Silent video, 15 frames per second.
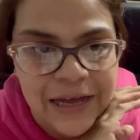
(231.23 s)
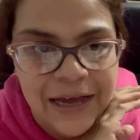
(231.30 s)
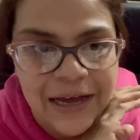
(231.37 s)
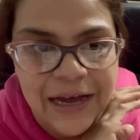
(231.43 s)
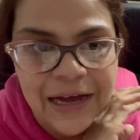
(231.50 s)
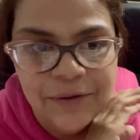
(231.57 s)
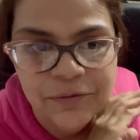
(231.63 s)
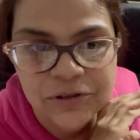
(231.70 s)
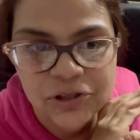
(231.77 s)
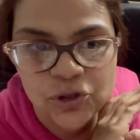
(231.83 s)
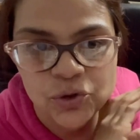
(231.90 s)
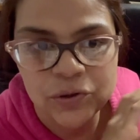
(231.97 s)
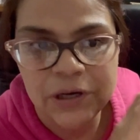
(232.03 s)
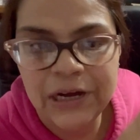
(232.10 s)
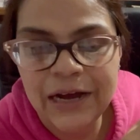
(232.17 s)
I was
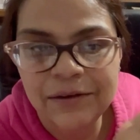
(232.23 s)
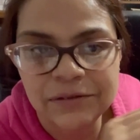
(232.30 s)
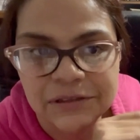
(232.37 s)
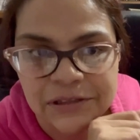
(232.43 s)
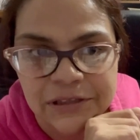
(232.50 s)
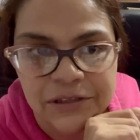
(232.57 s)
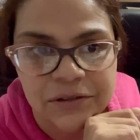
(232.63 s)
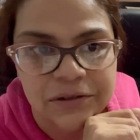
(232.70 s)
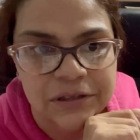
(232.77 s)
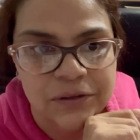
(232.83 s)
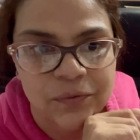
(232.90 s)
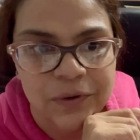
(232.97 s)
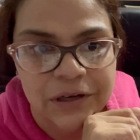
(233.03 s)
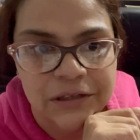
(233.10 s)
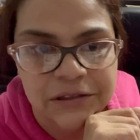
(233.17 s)
literally
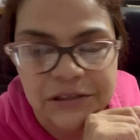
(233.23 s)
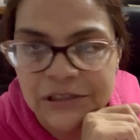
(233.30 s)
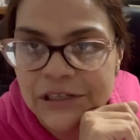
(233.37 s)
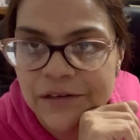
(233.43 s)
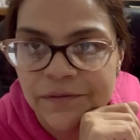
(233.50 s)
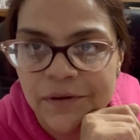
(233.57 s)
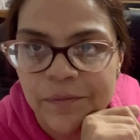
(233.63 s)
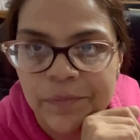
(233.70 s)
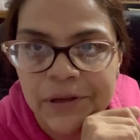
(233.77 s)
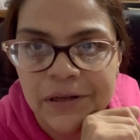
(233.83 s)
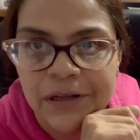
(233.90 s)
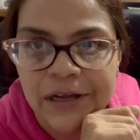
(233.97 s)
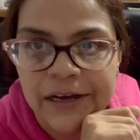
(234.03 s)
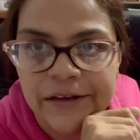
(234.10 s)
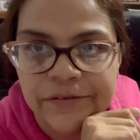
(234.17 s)
wanting to give up on
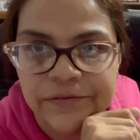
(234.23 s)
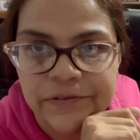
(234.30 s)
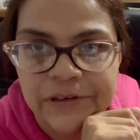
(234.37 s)
life.